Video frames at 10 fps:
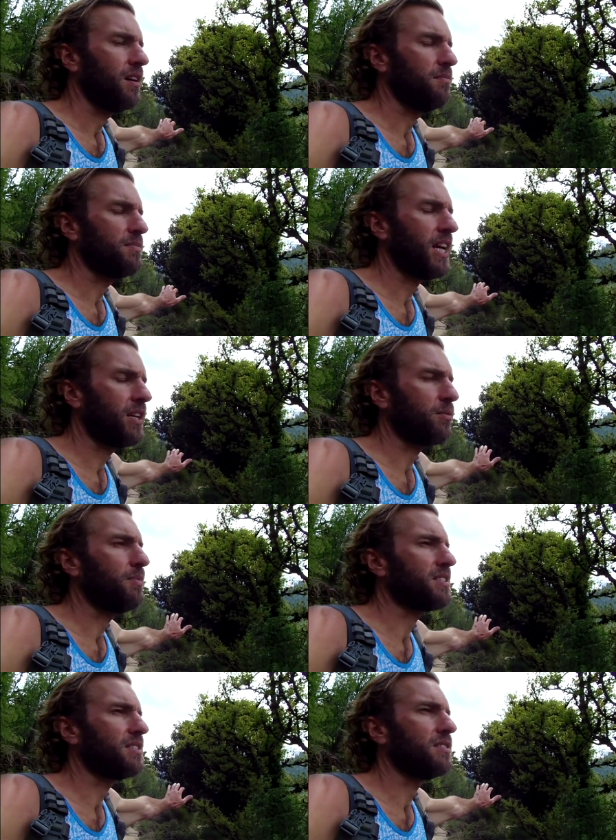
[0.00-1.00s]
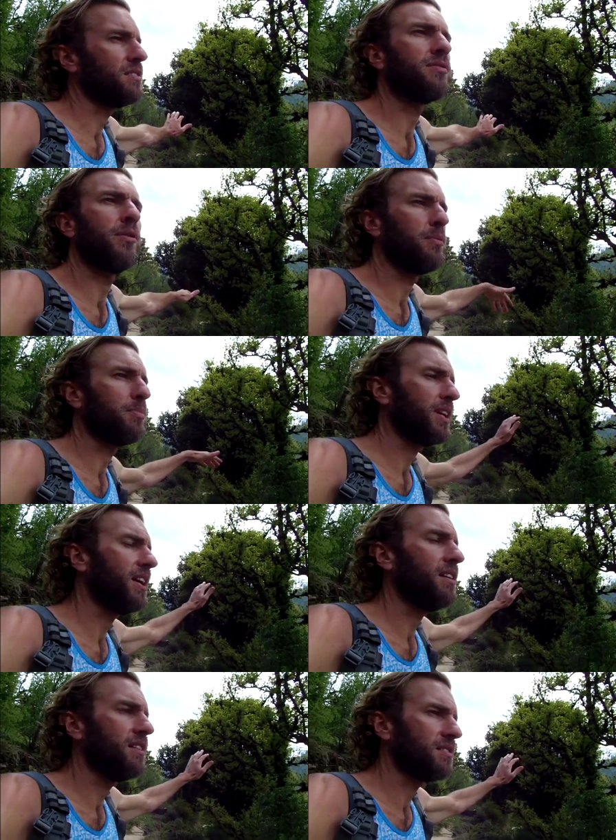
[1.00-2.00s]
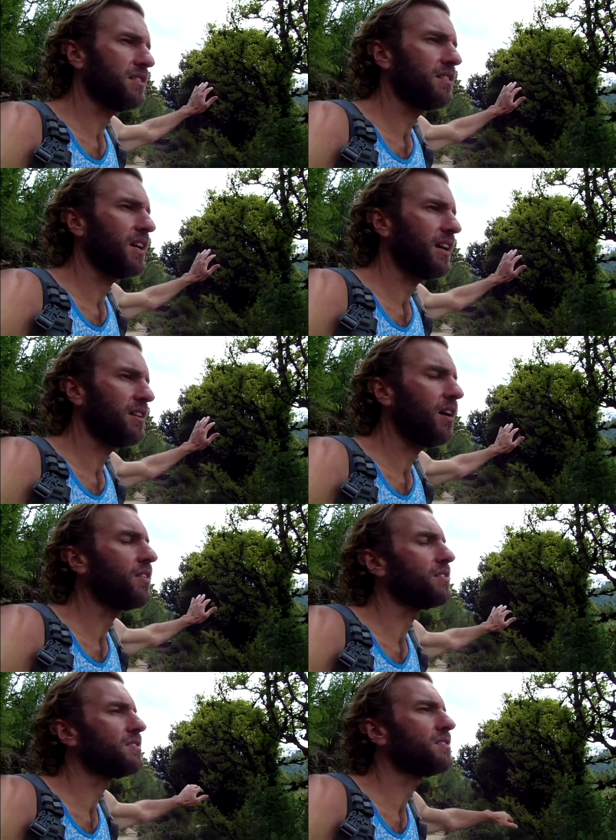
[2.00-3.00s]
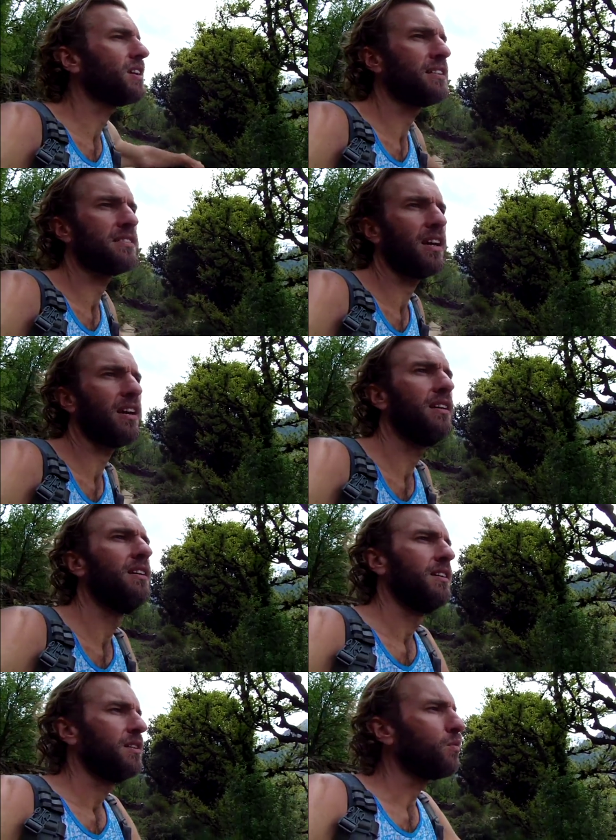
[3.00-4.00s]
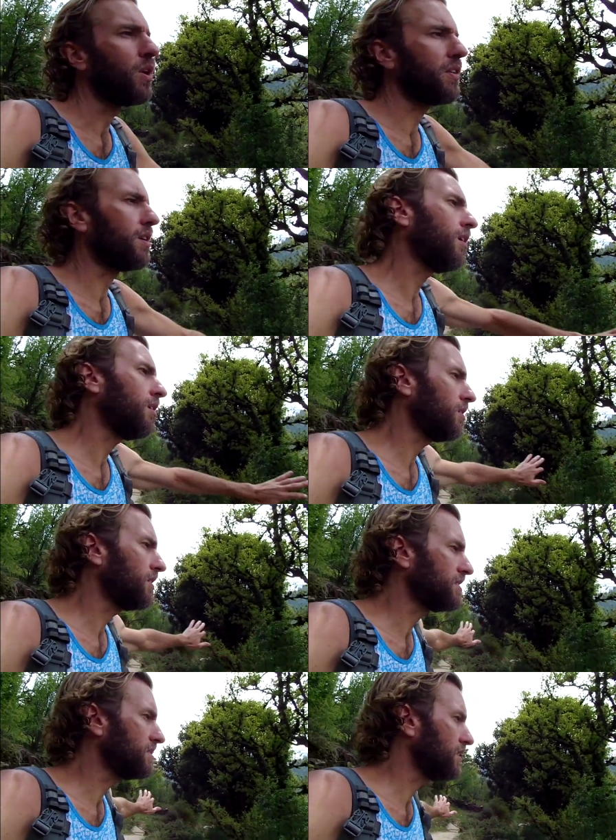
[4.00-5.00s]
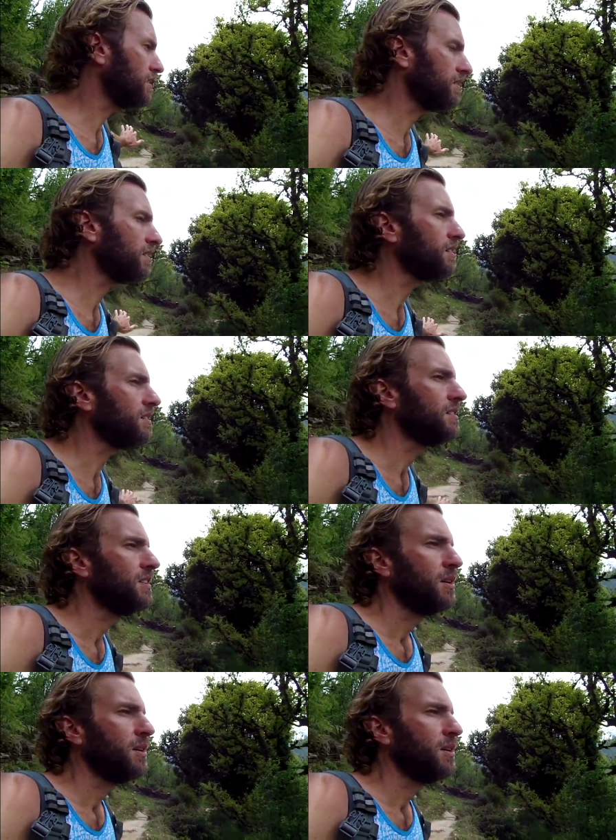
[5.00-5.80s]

um, channeled messages from the Pleiadians and, and others and say, well, they're all necessarily